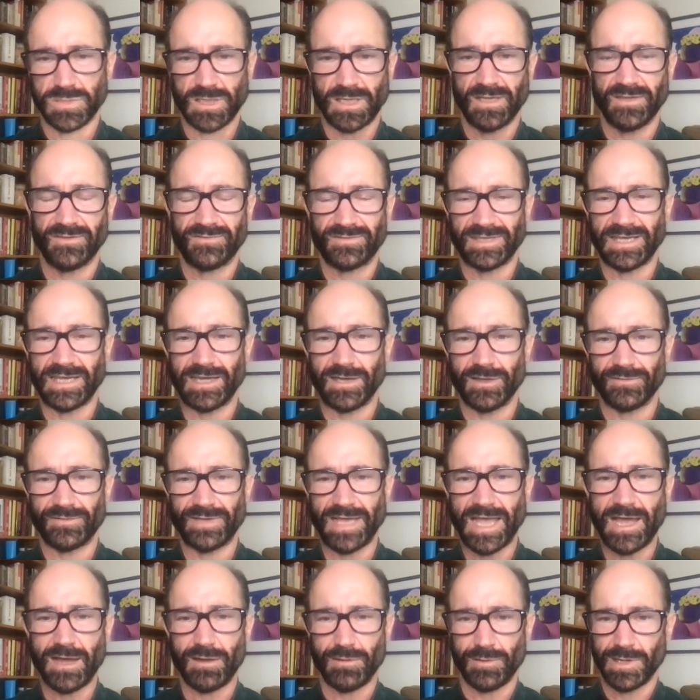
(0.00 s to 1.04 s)
blood cells
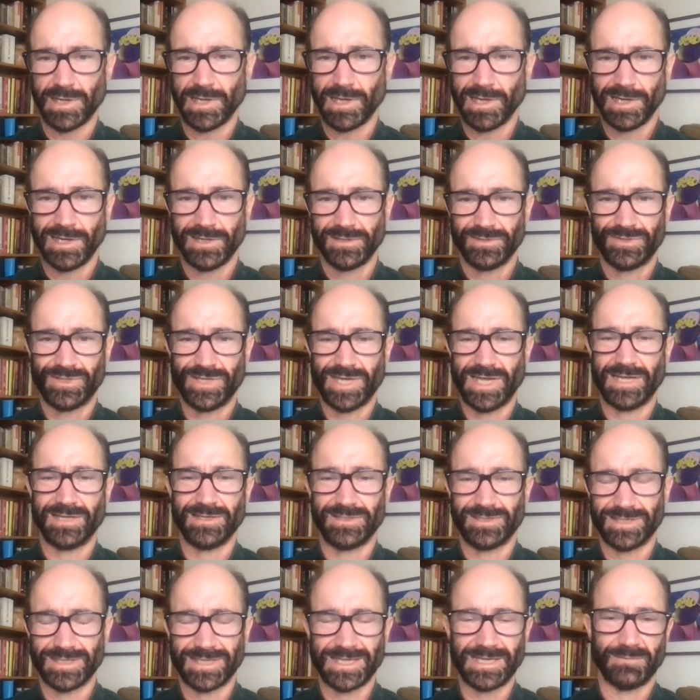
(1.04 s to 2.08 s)
out,
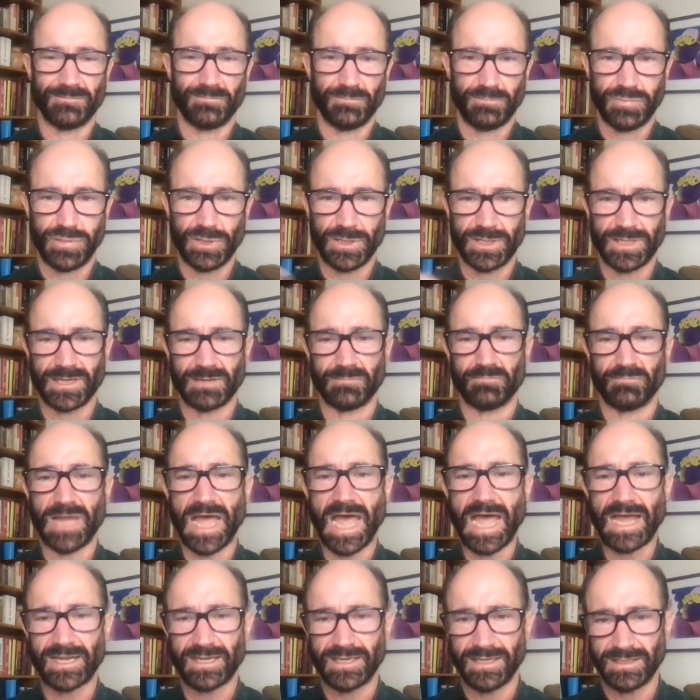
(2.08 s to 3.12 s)
changing it and putting them
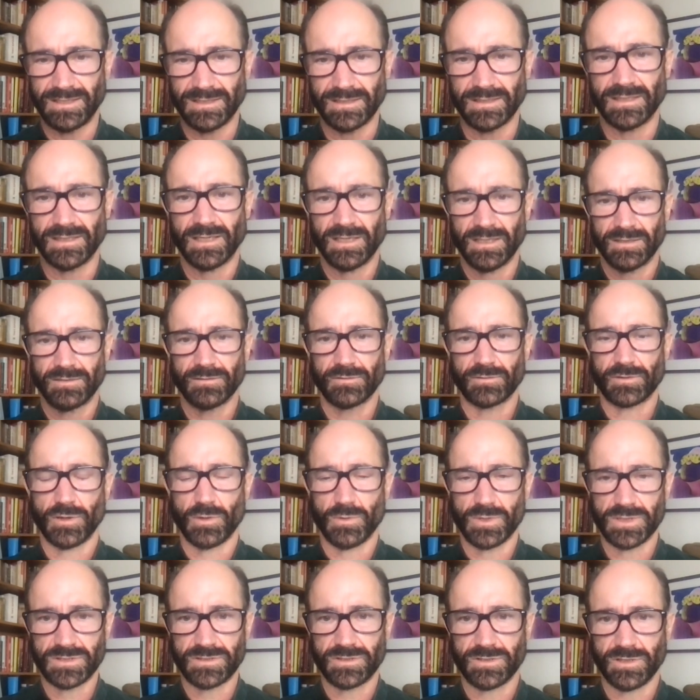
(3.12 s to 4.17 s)
back in. They'll
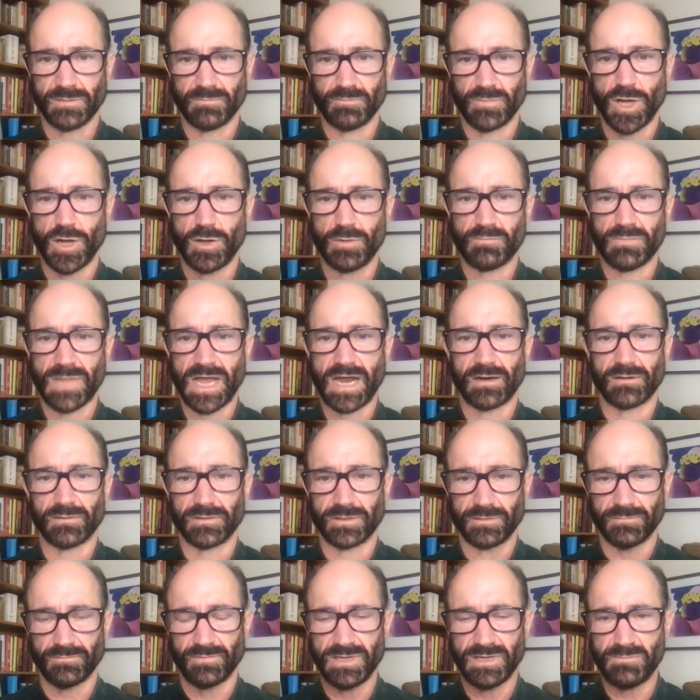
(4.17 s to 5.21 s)
go into your bone marrow and
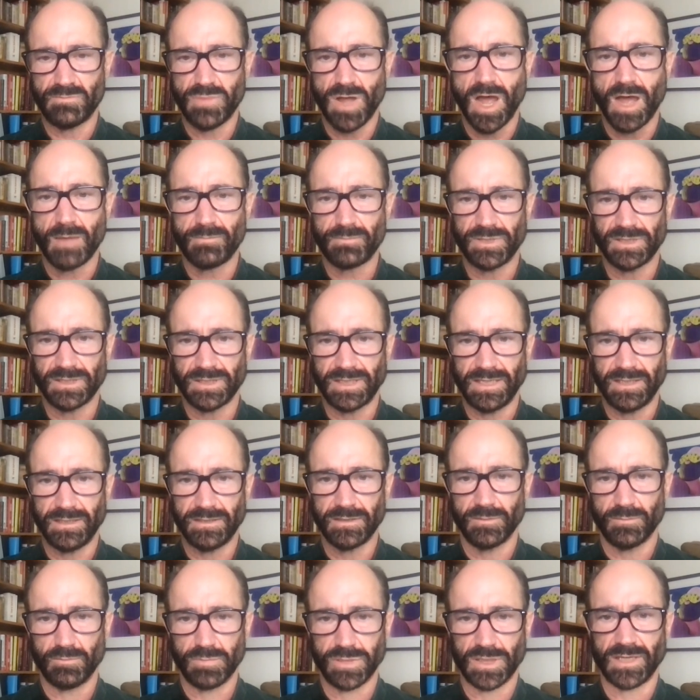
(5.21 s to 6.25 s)
they'll repopulate
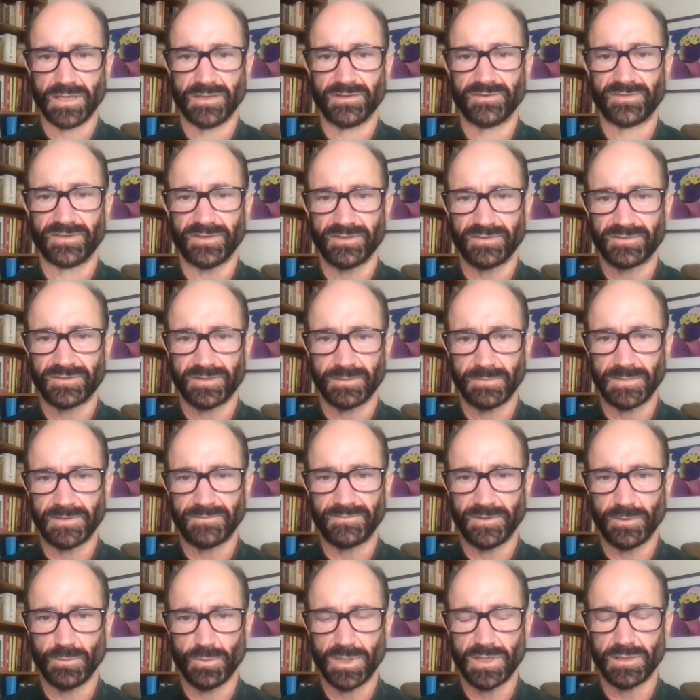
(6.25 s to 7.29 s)
your blood system,
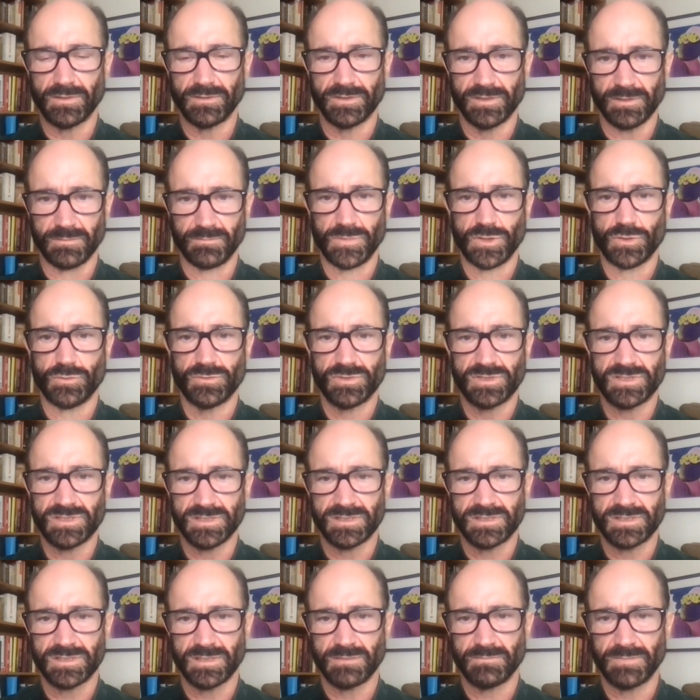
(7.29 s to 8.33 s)
if you will, your immune
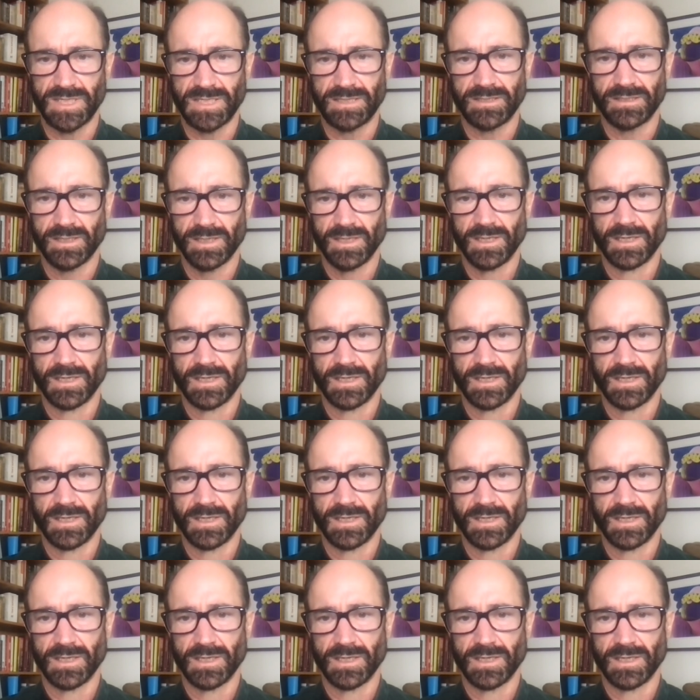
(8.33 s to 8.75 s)
system and,